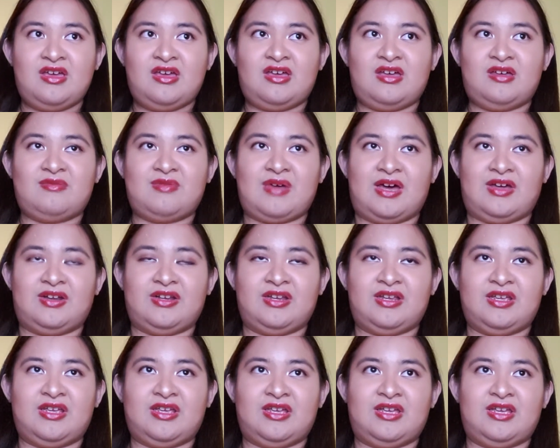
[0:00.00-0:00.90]
about
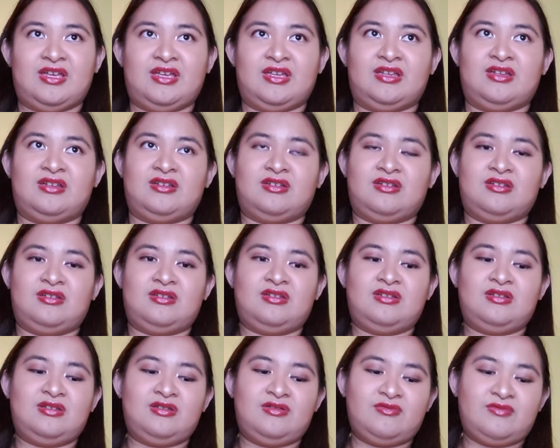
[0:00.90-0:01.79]
it, and
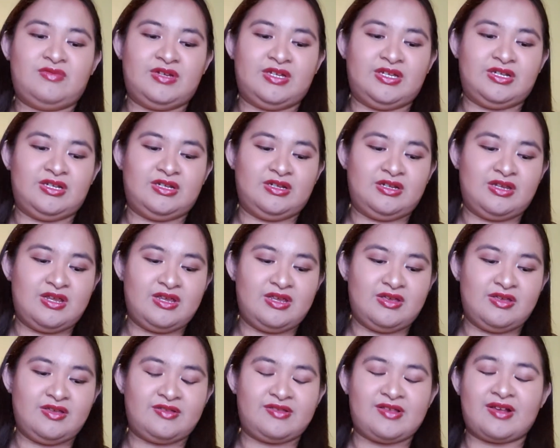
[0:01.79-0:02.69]
when
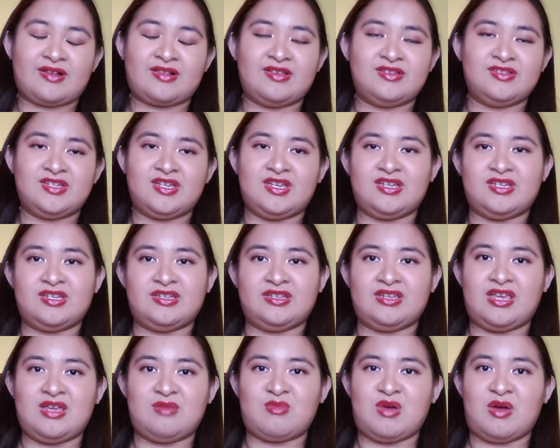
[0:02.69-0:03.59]
sex education
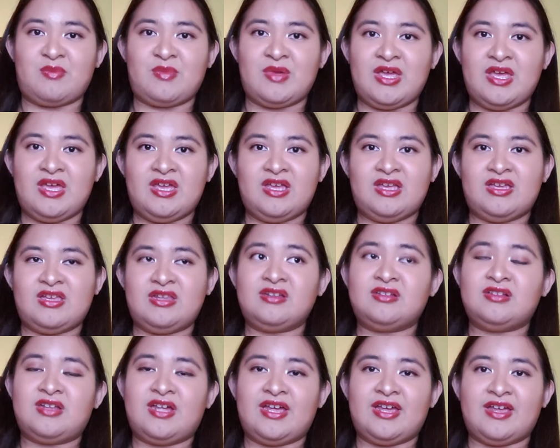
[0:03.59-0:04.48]
came up in
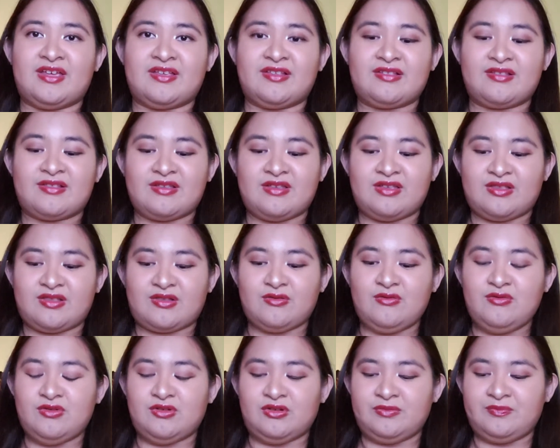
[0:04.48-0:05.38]

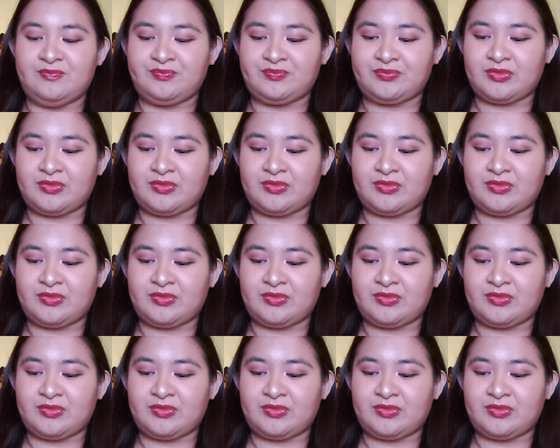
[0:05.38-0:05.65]
school,